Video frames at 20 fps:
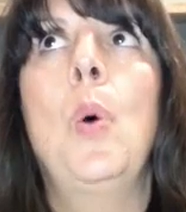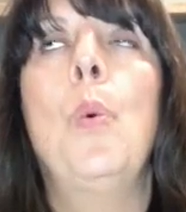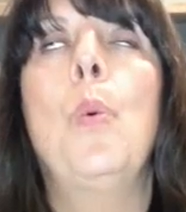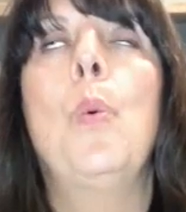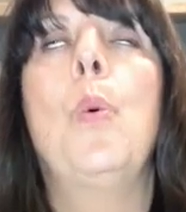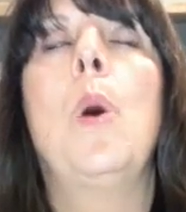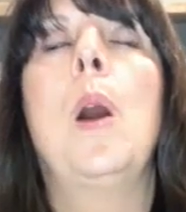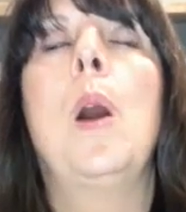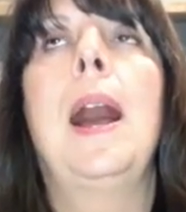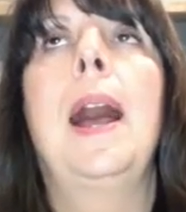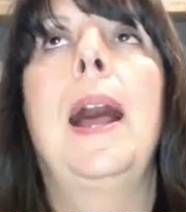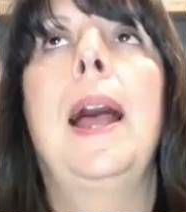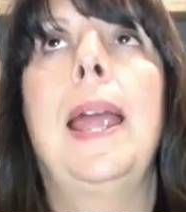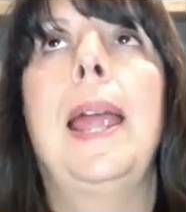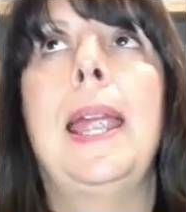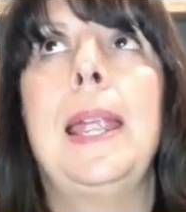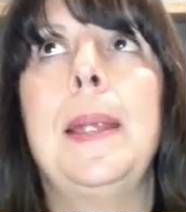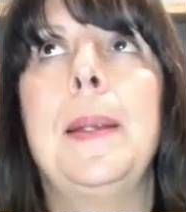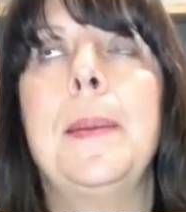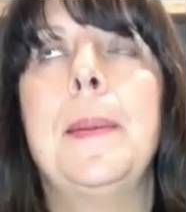
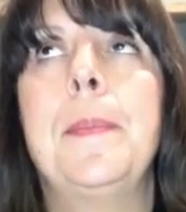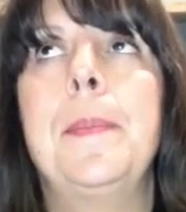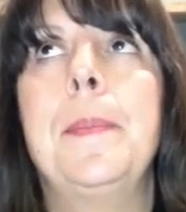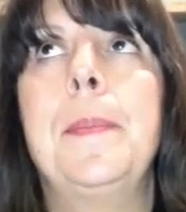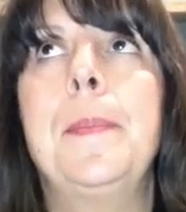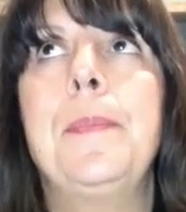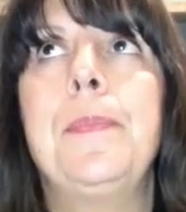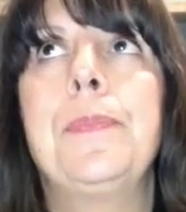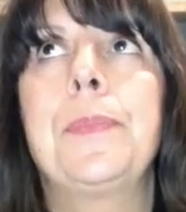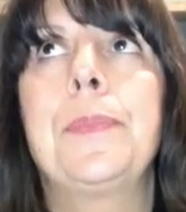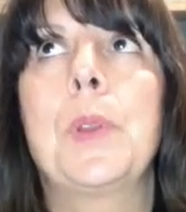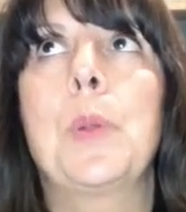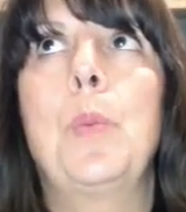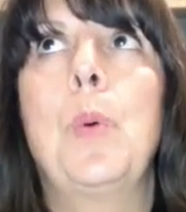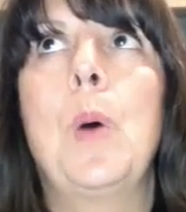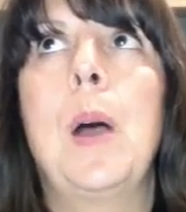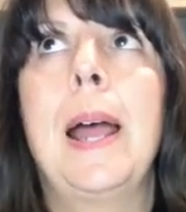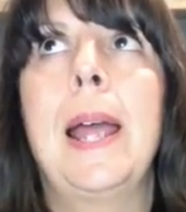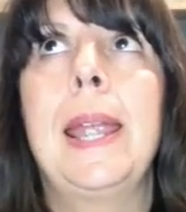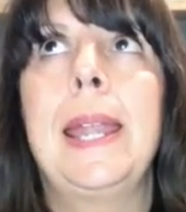Why?
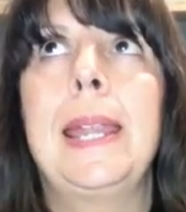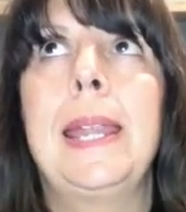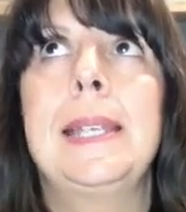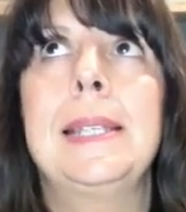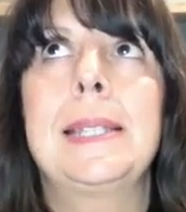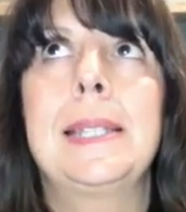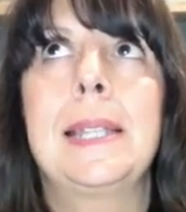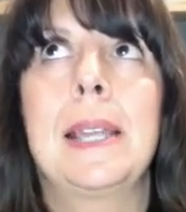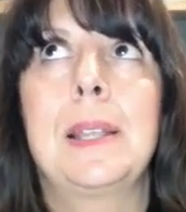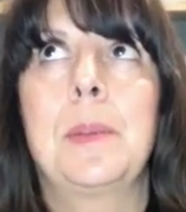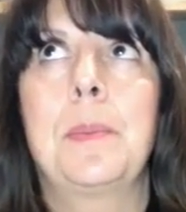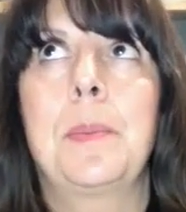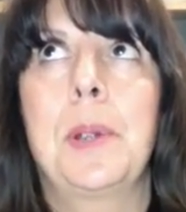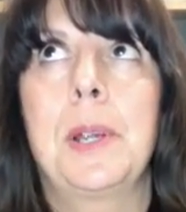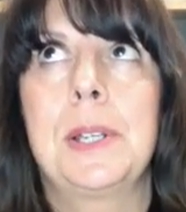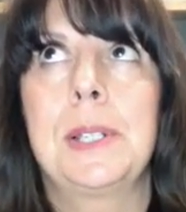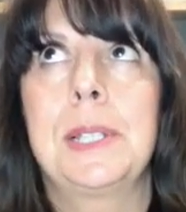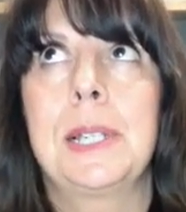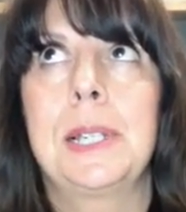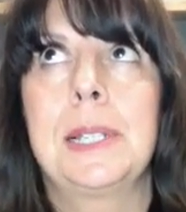Why is that the
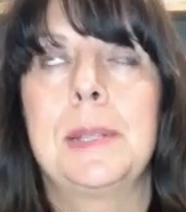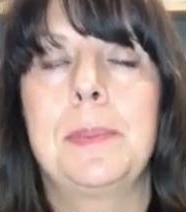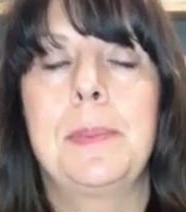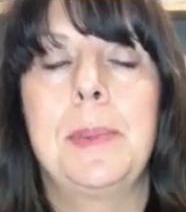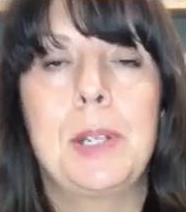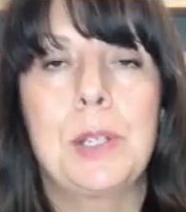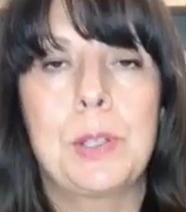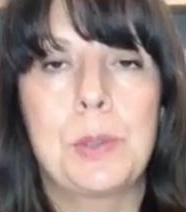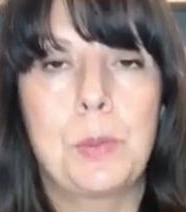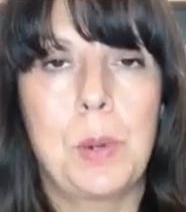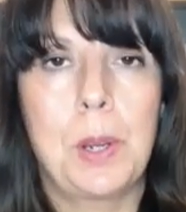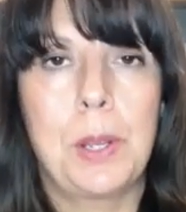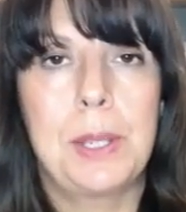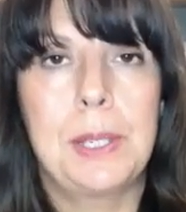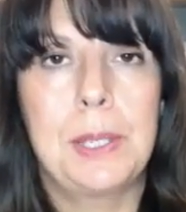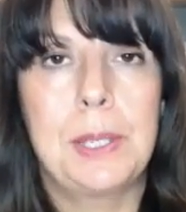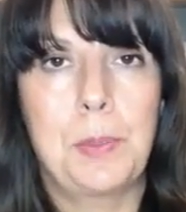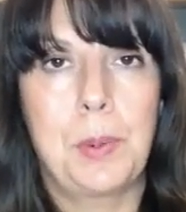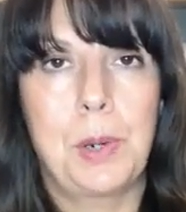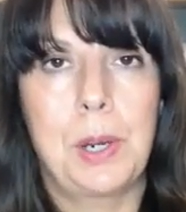process? Because what
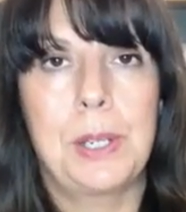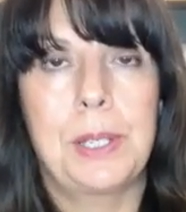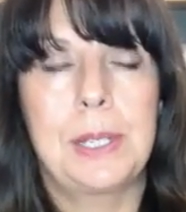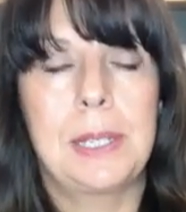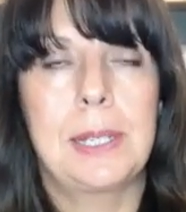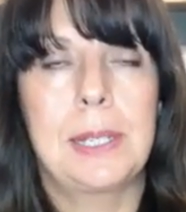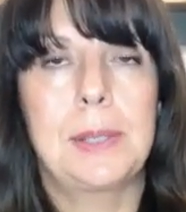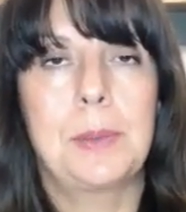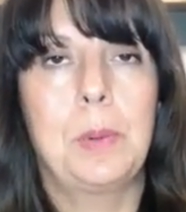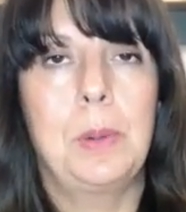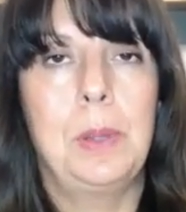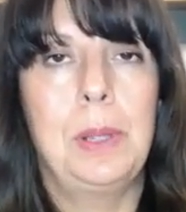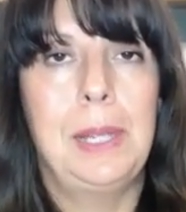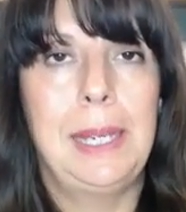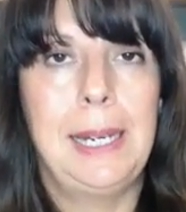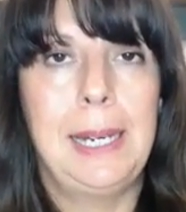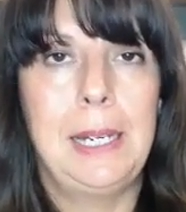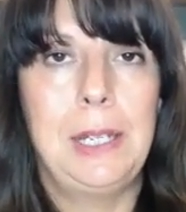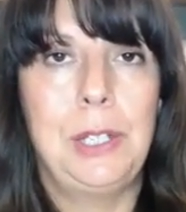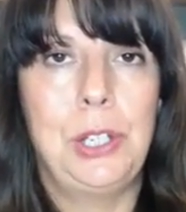this process will
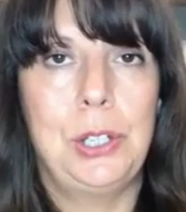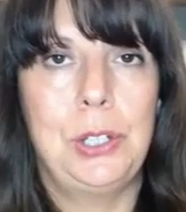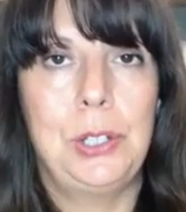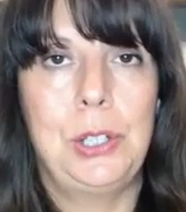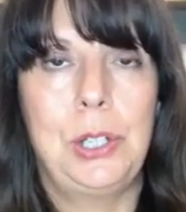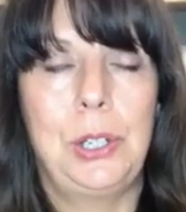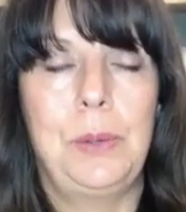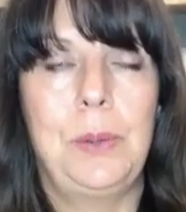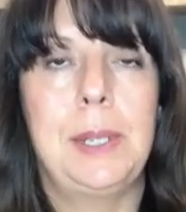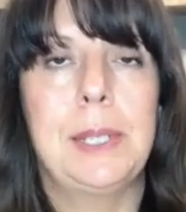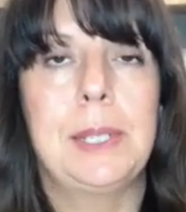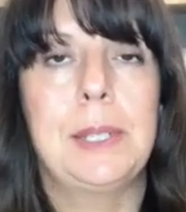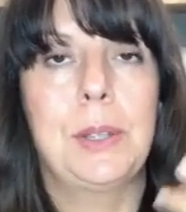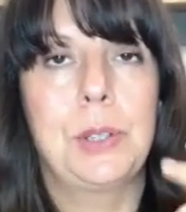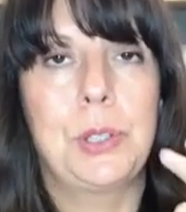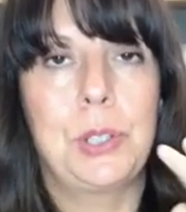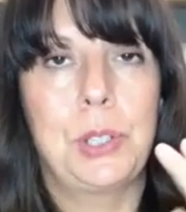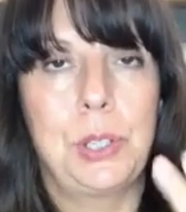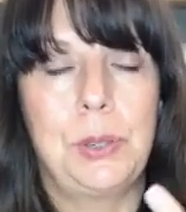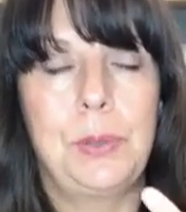lead you to is
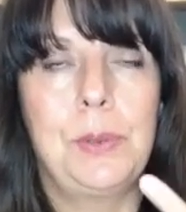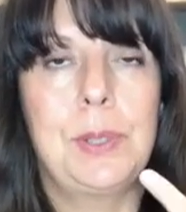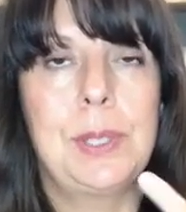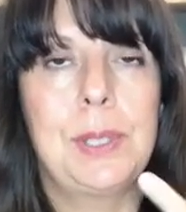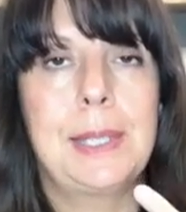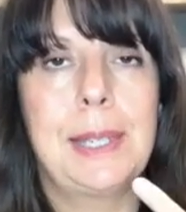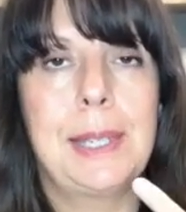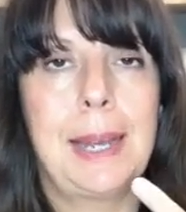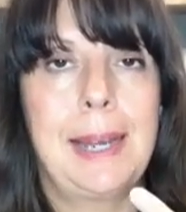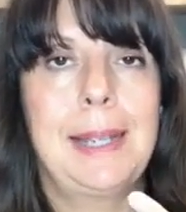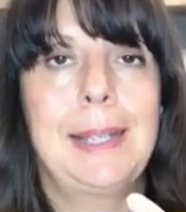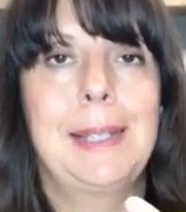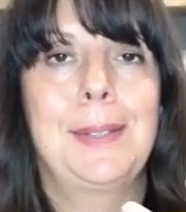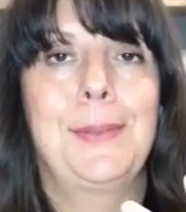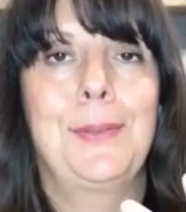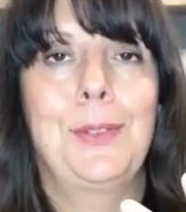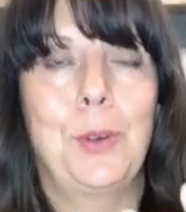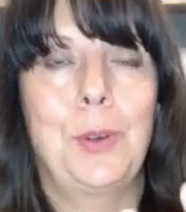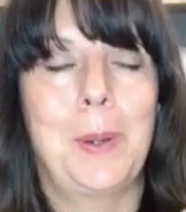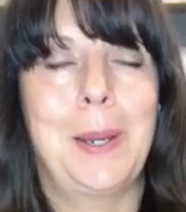the two states
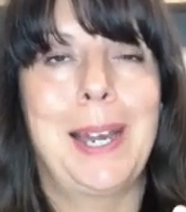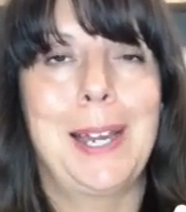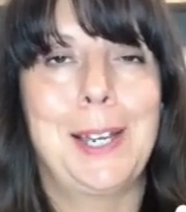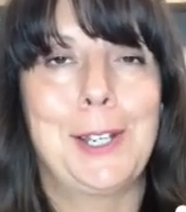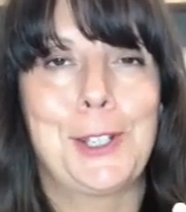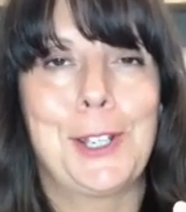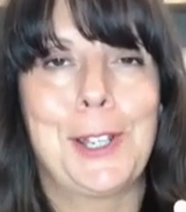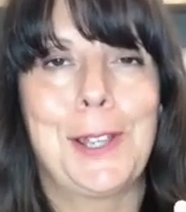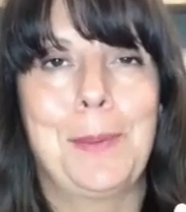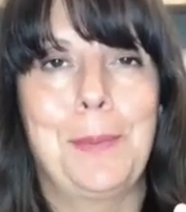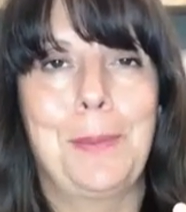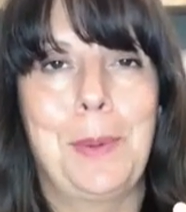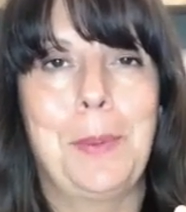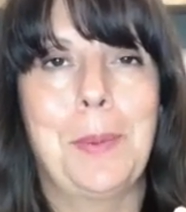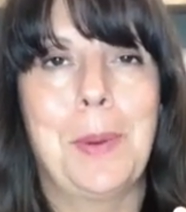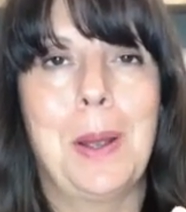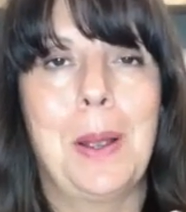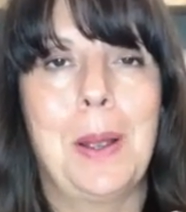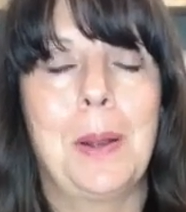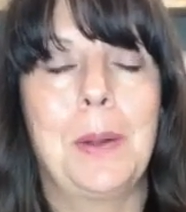of creation that we
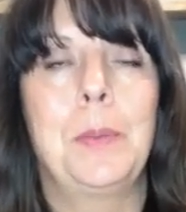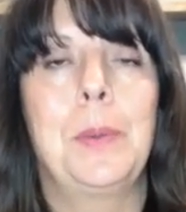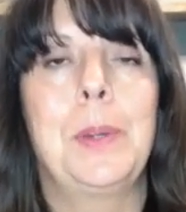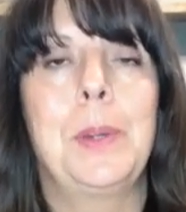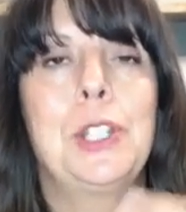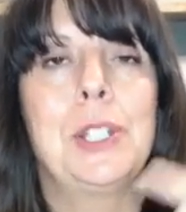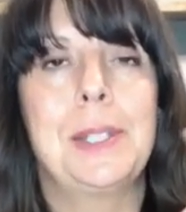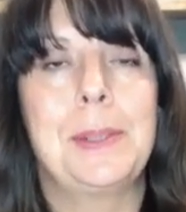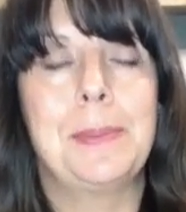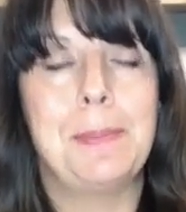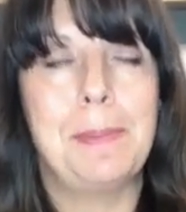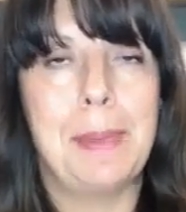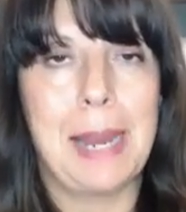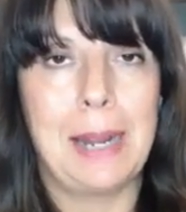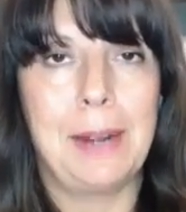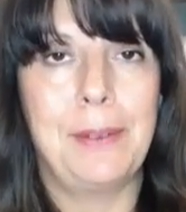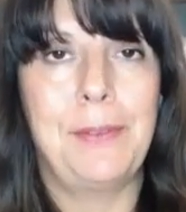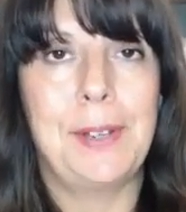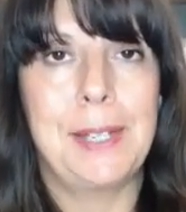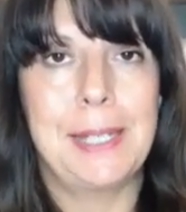want, which is
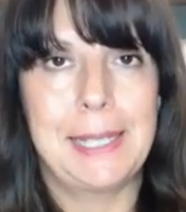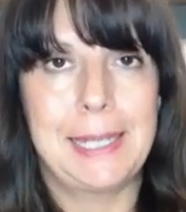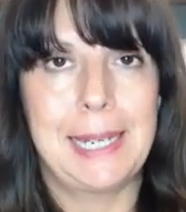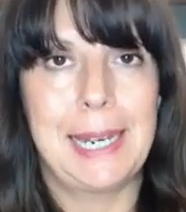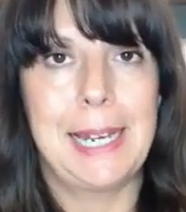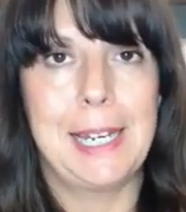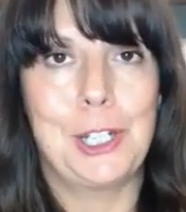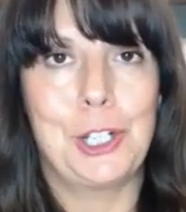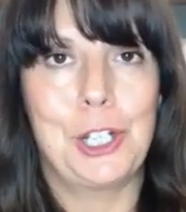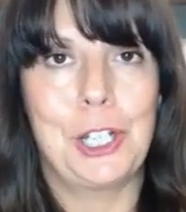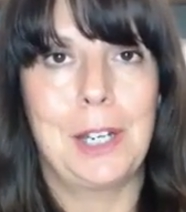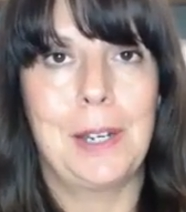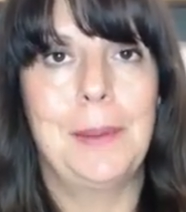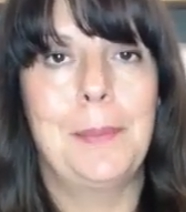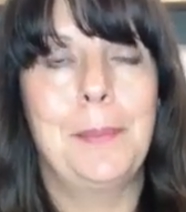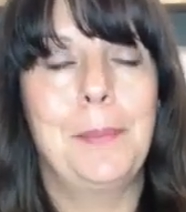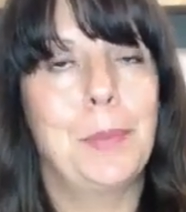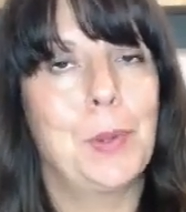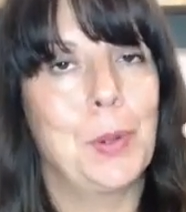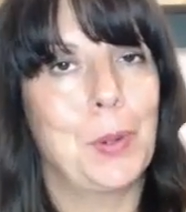
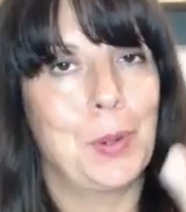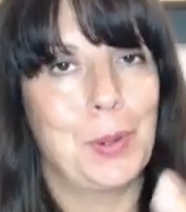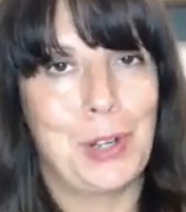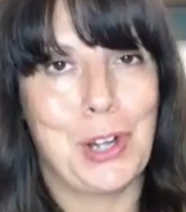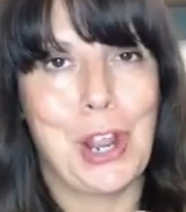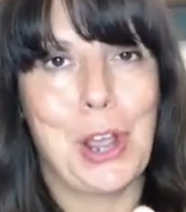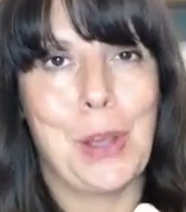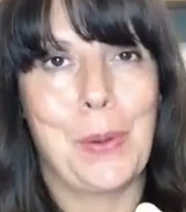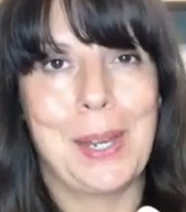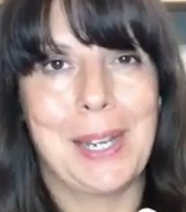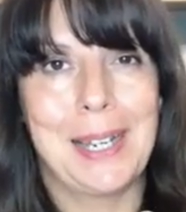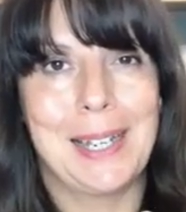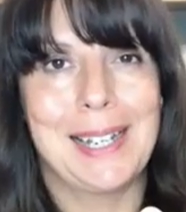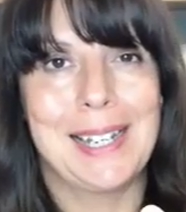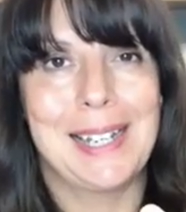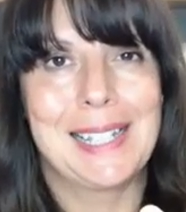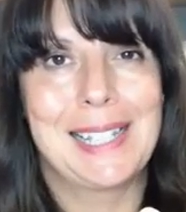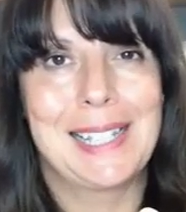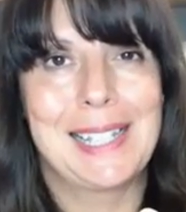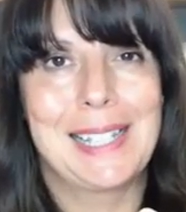manifestation or
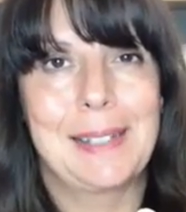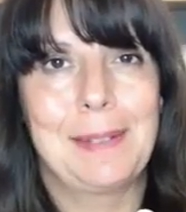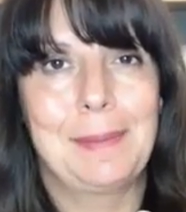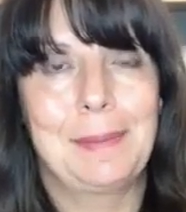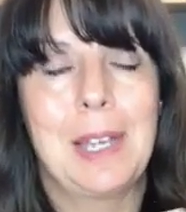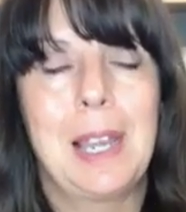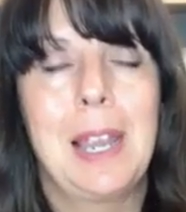knowingness.